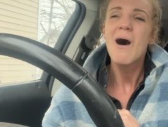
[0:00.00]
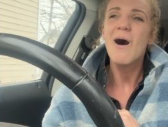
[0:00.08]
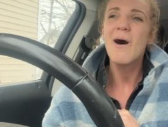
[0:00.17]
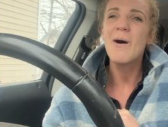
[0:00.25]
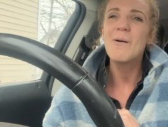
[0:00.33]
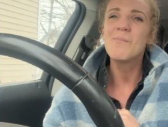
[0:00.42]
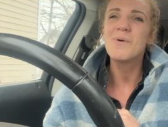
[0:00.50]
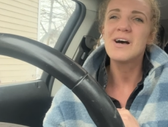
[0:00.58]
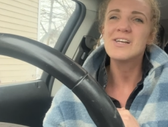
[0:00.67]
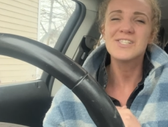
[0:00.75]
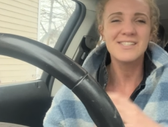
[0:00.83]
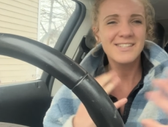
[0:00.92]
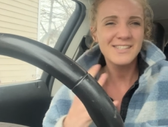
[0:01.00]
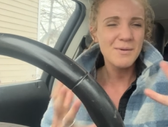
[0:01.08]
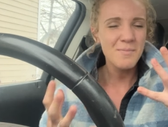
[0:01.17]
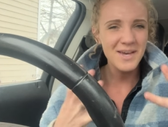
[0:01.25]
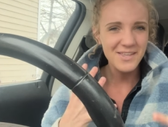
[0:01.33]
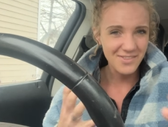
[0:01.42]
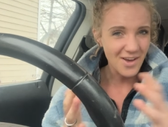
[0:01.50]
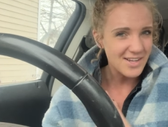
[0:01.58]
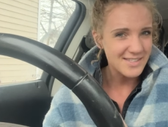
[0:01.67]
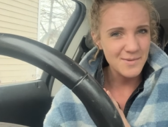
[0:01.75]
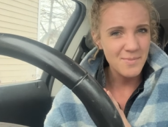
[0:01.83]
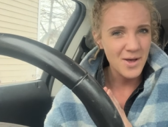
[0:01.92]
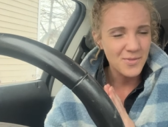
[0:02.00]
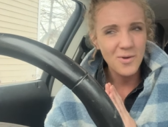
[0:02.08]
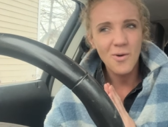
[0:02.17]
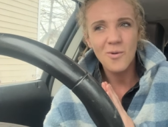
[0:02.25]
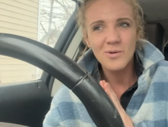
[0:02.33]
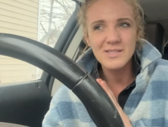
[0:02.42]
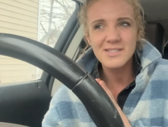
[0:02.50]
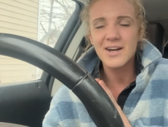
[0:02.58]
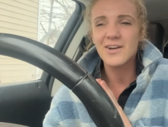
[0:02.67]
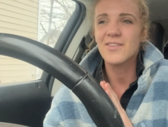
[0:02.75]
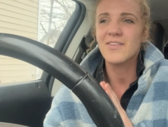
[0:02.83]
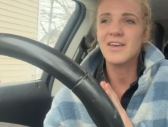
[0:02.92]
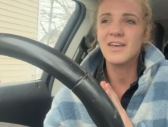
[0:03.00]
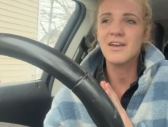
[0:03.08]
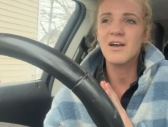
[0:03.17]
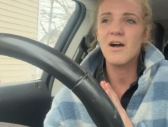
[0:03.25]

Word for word: um, but just some of my thoughts about the whole entire thing,